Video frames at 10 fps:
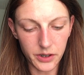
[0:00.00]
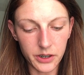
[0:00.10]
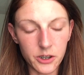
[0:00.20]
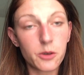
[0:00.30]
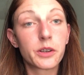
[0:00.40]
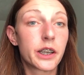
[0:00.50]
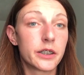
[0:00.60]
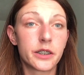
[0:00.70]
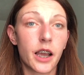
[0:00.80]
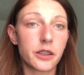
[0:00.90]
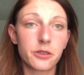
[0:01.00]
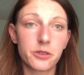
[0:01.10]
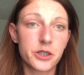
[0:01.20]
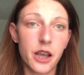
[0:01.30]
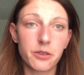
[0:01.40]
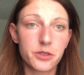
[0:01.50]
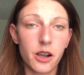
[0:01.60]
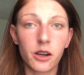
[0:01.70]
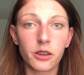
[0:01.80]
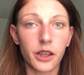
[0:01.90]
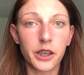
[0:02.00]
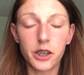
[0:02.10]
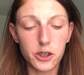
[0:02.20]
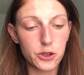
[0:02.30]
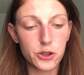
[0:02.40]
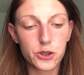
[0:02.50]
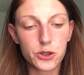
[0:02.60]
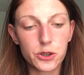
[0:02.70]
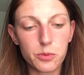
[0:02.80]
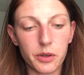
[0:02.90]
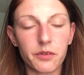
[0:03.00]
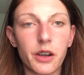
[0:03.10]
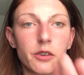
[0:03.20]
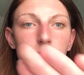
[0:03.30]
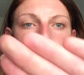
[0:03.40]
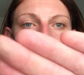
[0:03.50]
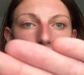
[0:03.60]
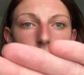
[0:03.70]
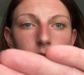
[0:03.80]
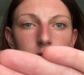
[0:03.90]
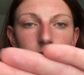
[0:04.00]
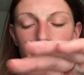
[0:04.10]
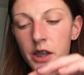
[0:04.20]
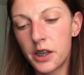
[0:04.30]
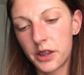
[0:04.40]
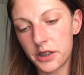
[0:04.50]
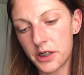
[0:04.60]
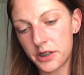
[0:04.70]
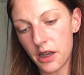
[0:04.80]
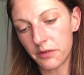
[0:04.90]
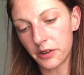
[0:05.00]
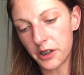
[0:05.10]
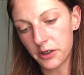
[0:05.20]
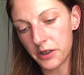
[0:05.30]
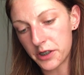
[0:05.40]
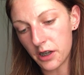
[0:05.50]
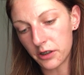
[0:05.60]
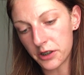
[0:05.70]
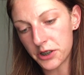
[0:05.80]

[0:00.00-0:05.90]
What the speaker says: No one can deny that their shadows aren't like super velvety soft. This is definitely a crease color.